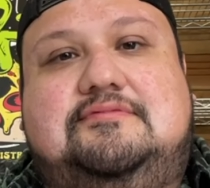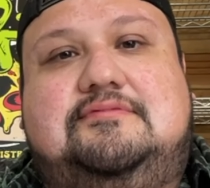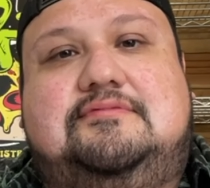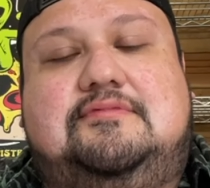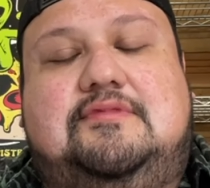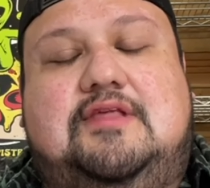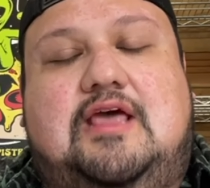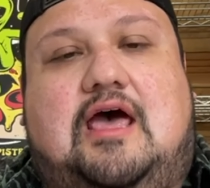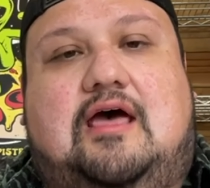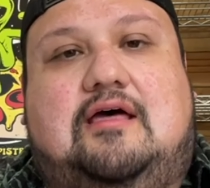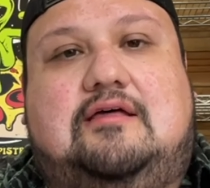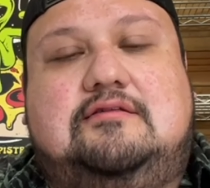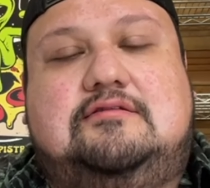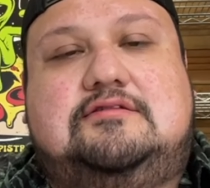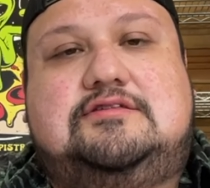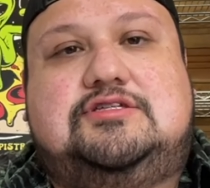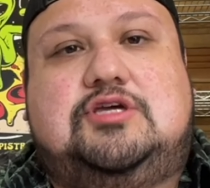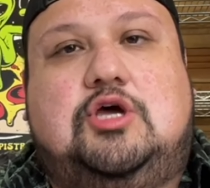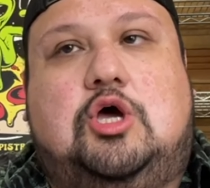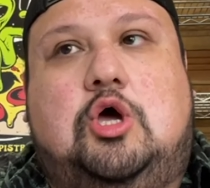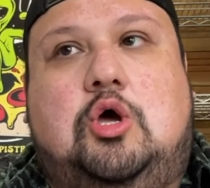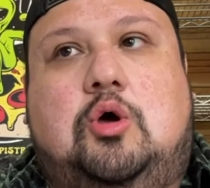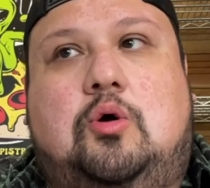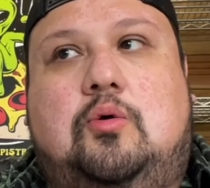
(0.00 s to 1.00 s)
Yeah,
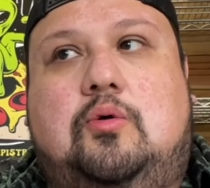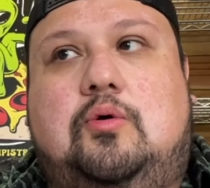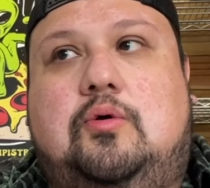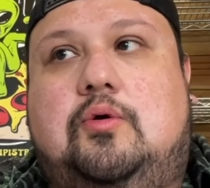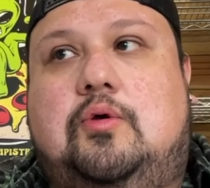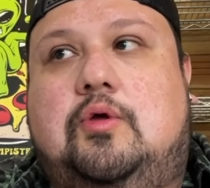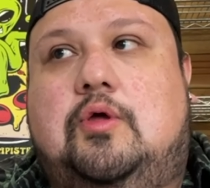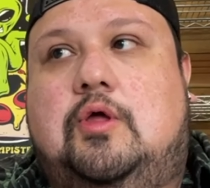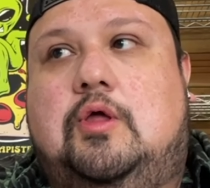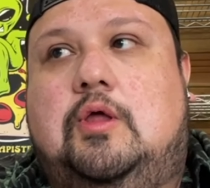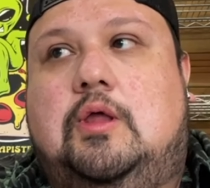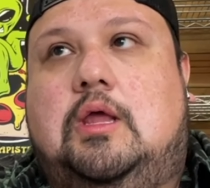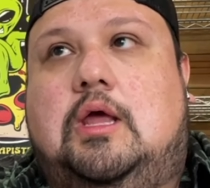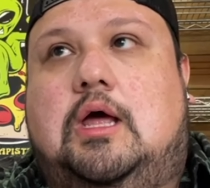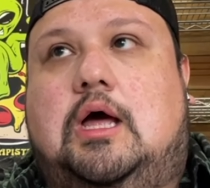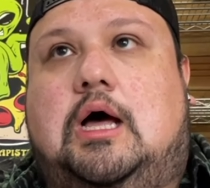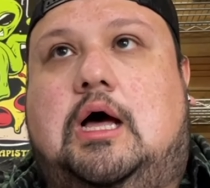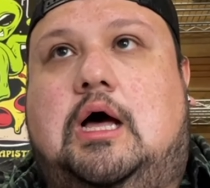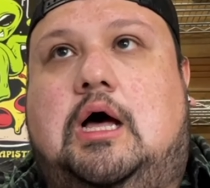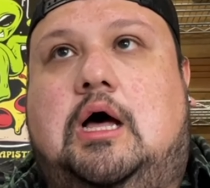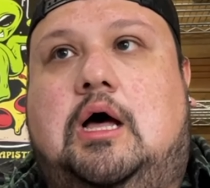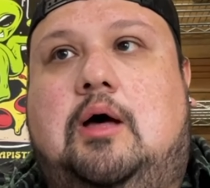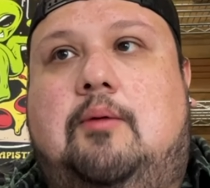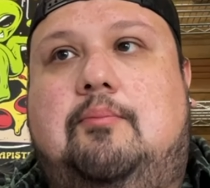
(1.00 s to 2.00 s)
so
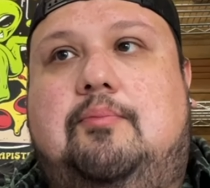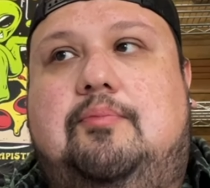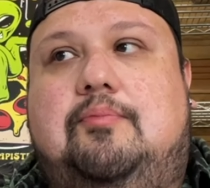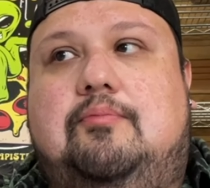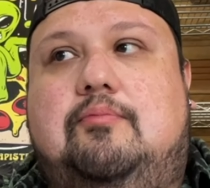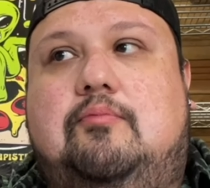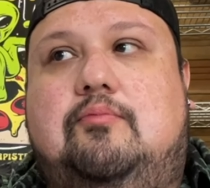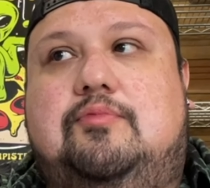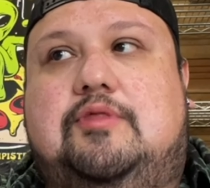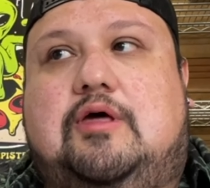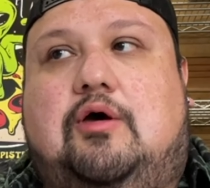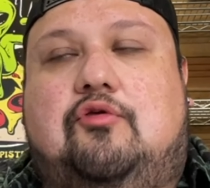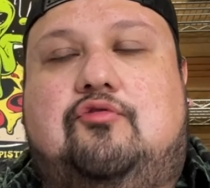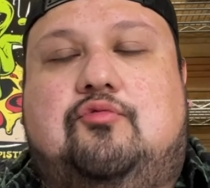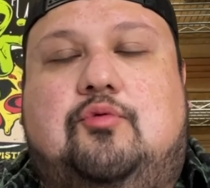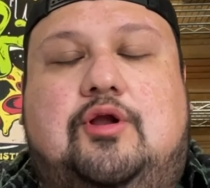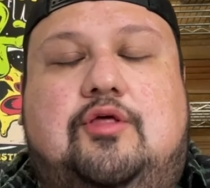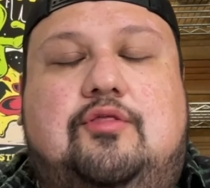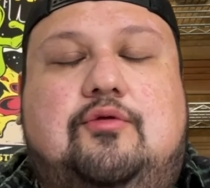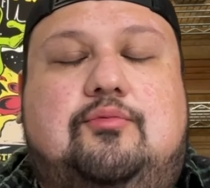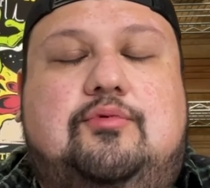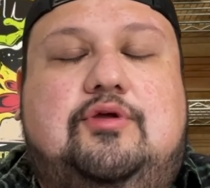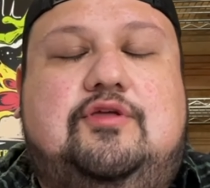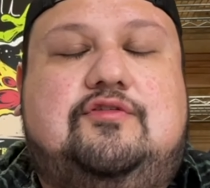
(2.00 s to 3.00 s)
that was one of
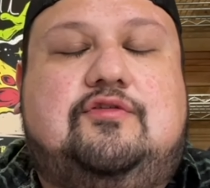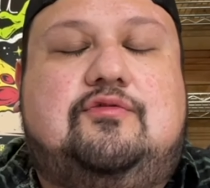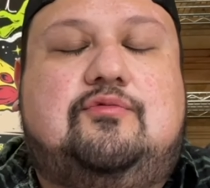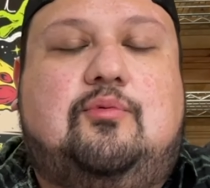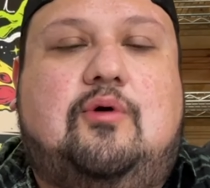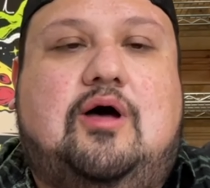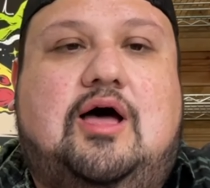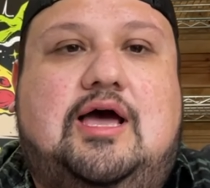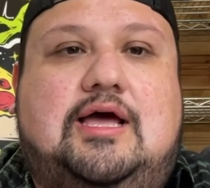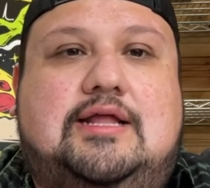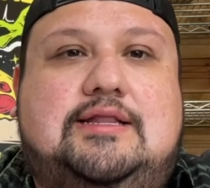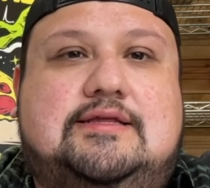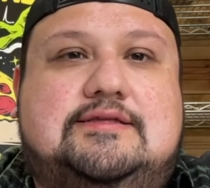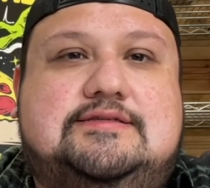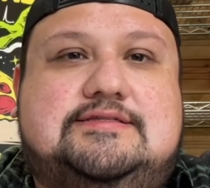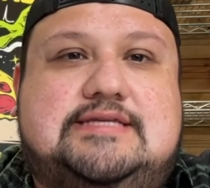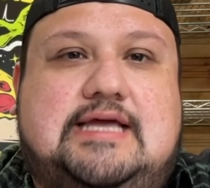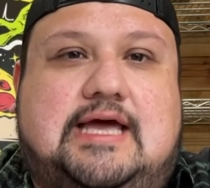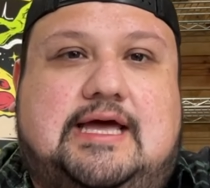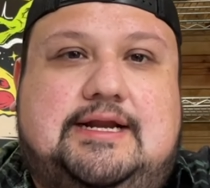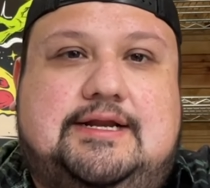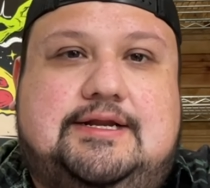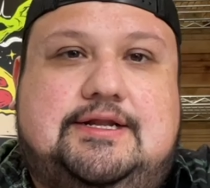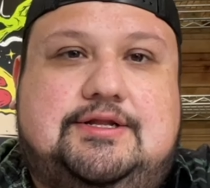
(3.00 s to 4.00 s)
the reasons why I
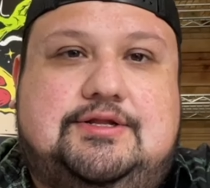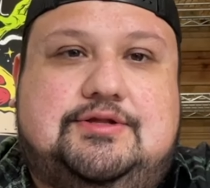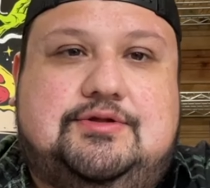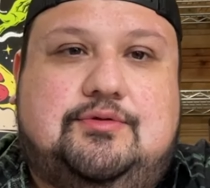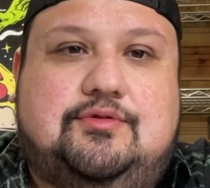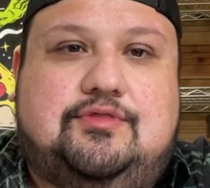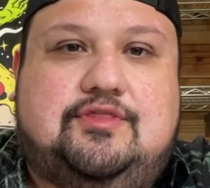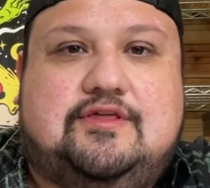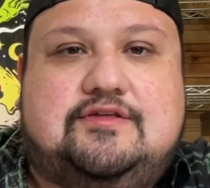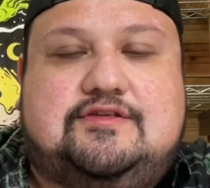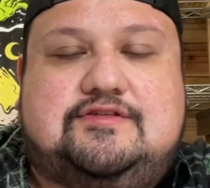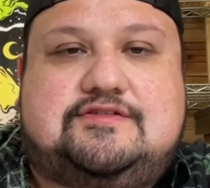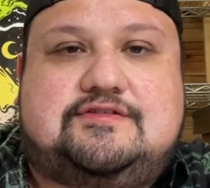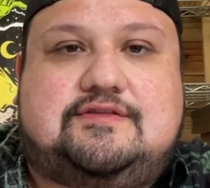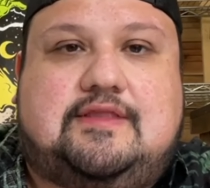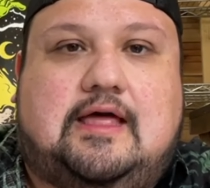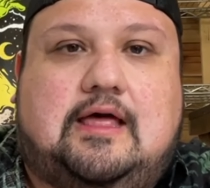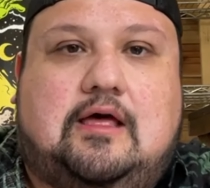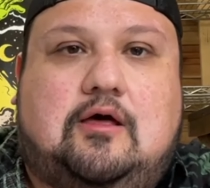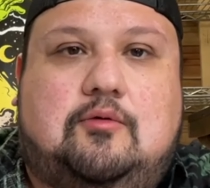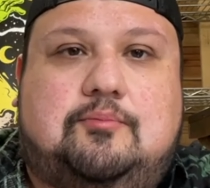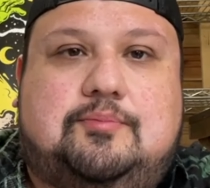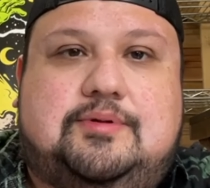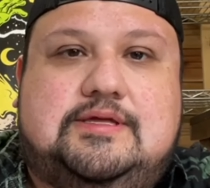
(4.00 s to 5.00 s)
decided to do this
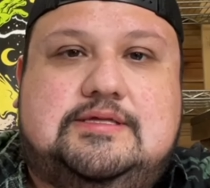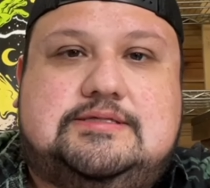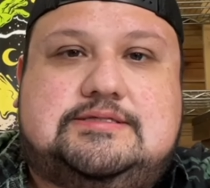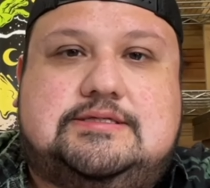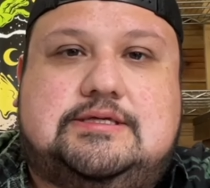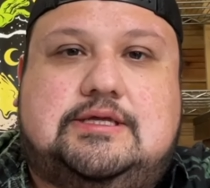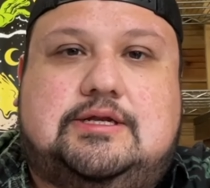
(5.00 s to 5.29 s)
style of pizza.